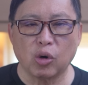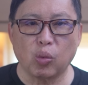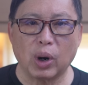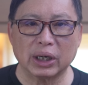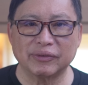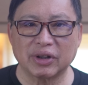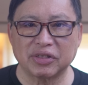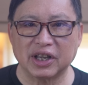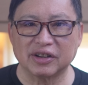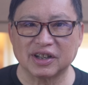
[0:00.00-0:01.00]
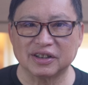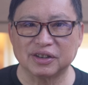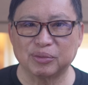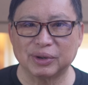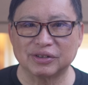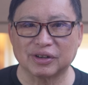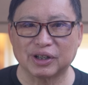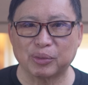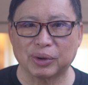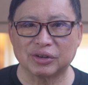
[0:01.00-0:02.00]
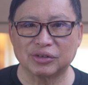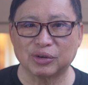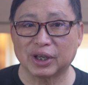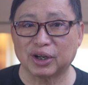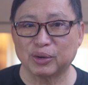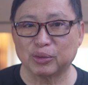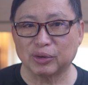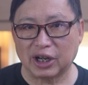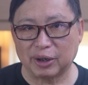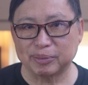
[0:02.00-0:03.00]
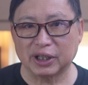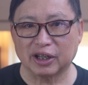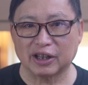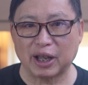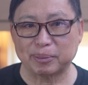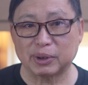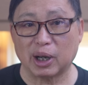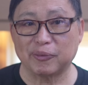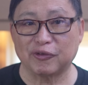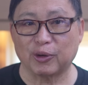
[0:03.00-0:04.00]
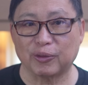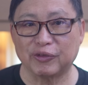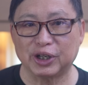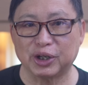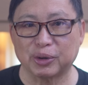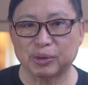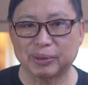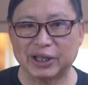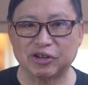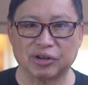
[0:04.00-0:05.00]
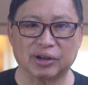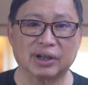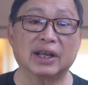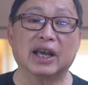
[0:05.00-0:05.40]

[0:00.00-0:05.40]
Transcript: One of the things I did recently was to get a new updated laptop for video creation.